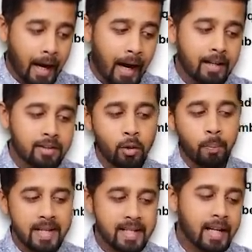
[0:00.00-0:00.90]
And so
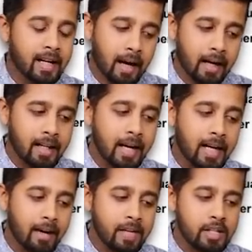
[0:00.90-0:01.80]
basically currently
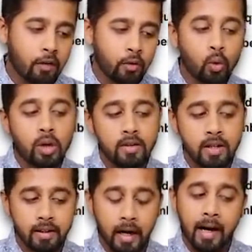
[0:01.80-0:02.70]
at levels of
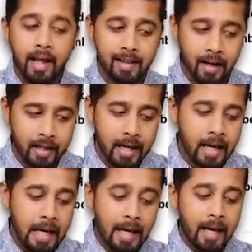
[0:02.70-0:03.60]

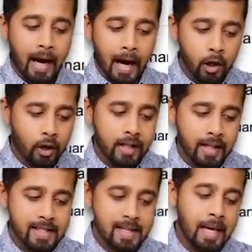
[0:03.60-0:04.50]
2,330. And look at
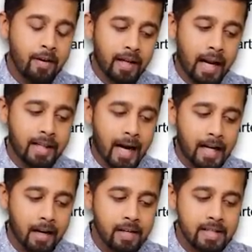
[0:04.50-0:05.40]
this, even at
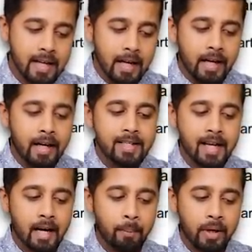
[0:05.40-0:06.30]
that levels, it is
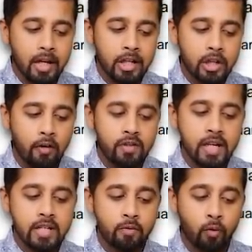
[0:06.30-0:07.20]
at a P/E ratio of
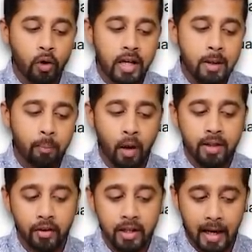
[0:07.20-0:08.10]
just
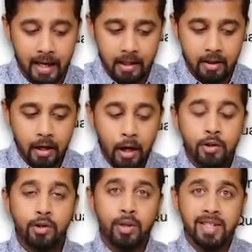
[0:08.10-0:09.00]
14.39.
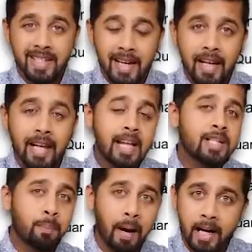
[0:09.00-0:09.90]
So still, in
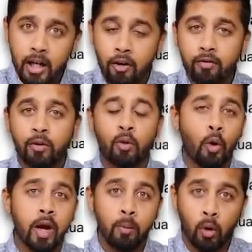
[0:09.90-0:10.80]
spite of
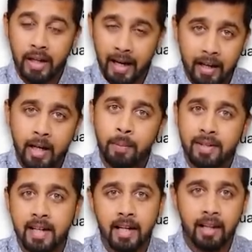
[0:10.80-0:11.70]
growing more than
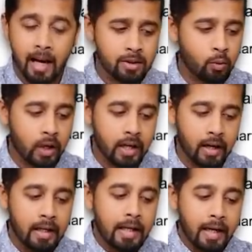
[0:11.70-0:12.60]
100% in last 1
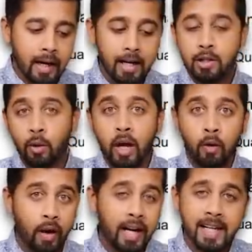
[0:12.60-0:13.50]
year, it is
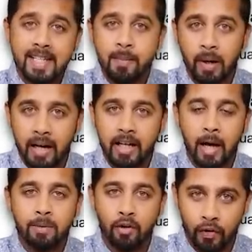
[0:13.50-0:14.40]
looking very reasonable in
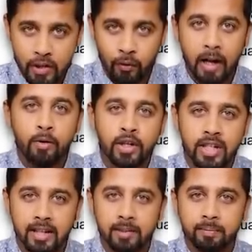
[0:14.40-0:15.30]
terms of its
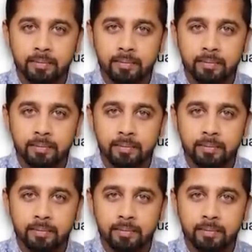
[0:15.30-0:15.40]
valuation.